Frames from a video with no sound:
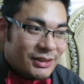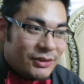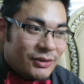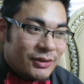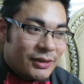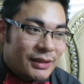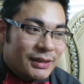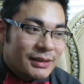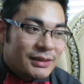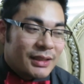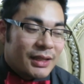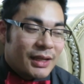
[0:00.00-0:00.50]

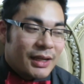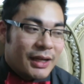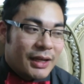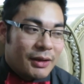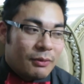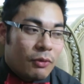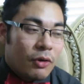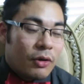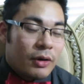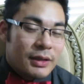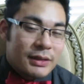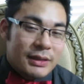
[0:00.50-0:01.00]
soon as
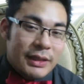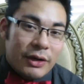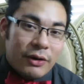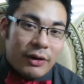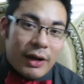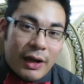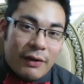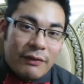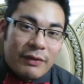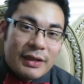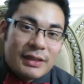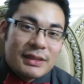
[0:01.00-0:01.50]
I, well, because I
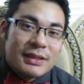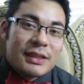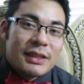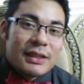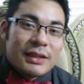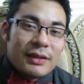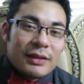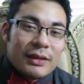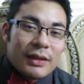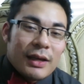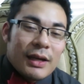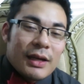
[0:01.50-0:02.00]
don't have A
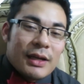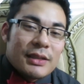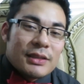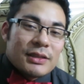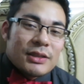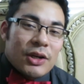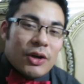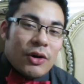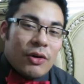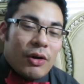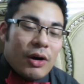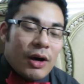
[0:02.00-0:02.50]
C.
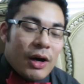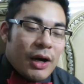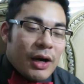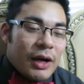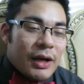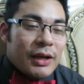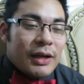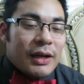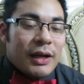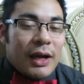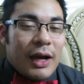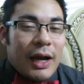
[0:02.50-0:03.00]
So
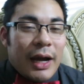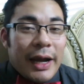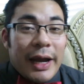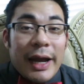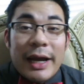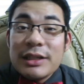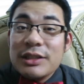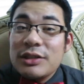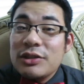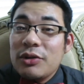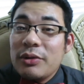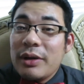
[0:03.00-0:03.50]
uh, I
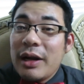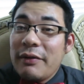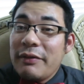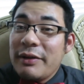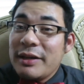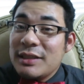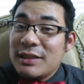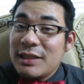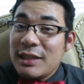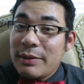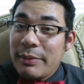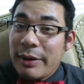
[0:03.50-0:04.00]
actually don't have
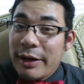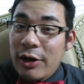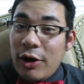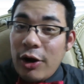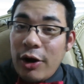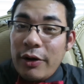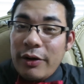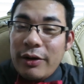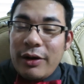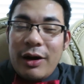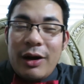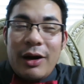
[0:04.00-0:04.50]
A C in my
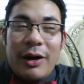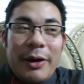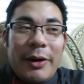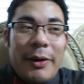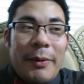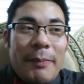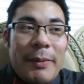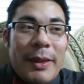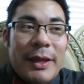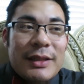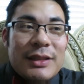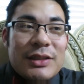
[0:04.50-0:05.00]
car.
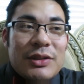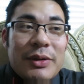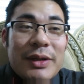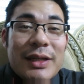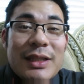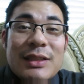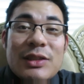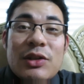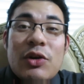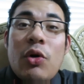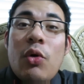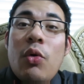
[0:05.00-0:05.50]
Um, and so
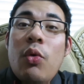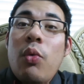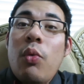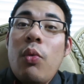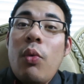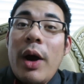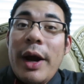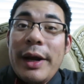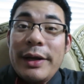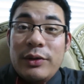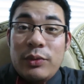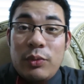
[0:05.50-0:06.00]
it is
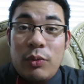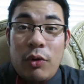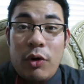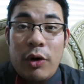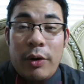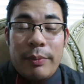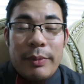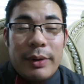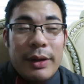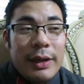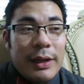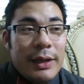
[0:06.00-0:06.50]
quite
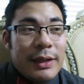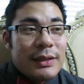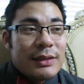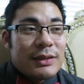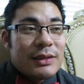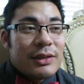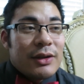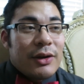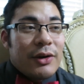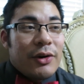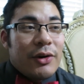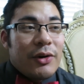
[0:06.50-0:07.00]
warm.
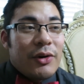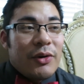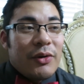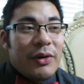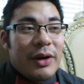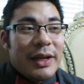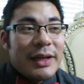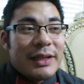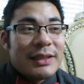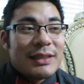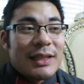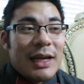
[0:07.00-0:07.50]

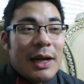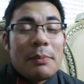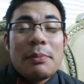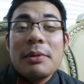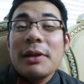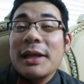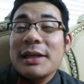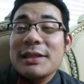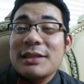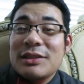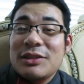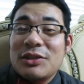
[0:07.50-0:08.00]
So it is not
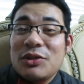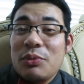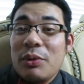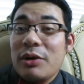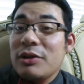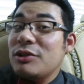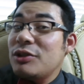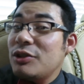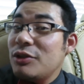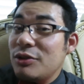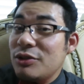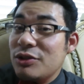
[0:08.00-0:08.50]
pleasant to
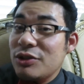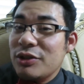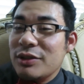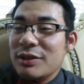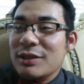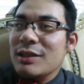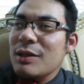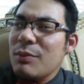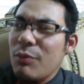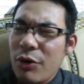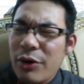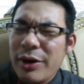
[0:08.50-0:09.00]
wear two
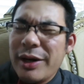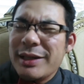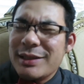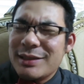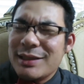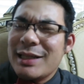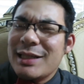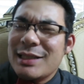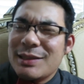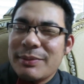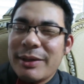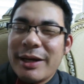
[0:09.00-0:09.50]
shirts. In the morning
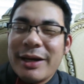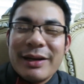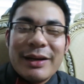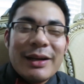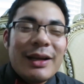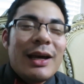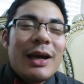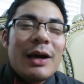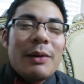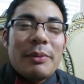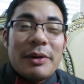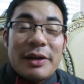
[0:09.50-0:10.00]
it's not as bad,
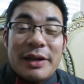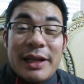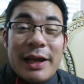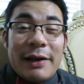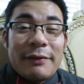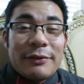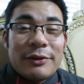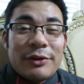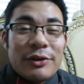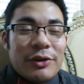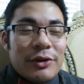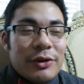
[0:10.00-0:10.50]
but in the
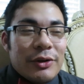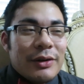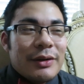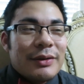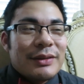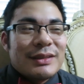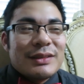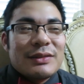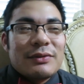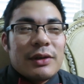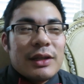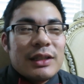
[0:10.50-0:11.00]
afternoon
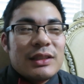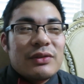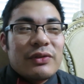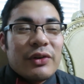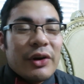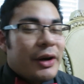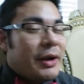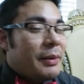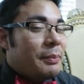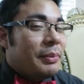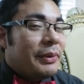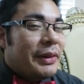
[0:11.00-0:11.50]
it's, it's
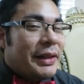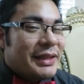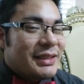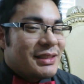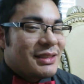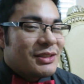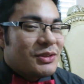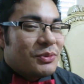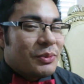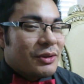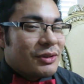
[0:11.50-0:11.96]
very unpleasant